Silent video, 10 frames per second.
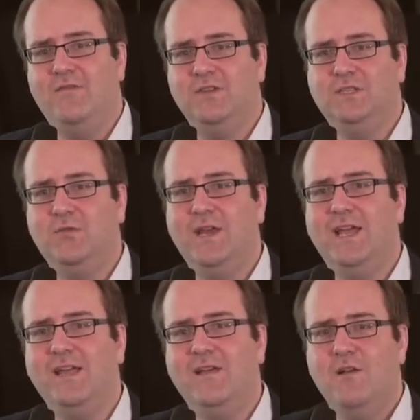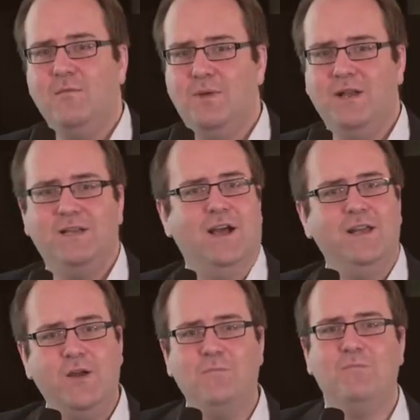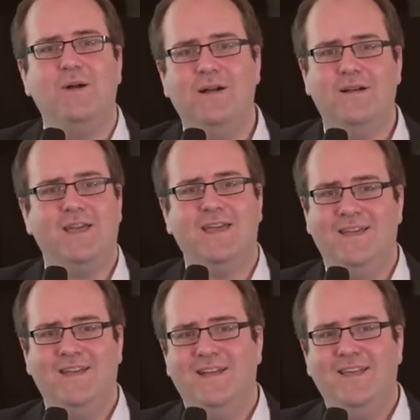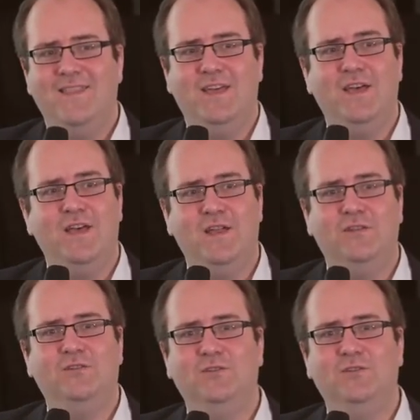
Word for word: for screening, but I don't buy the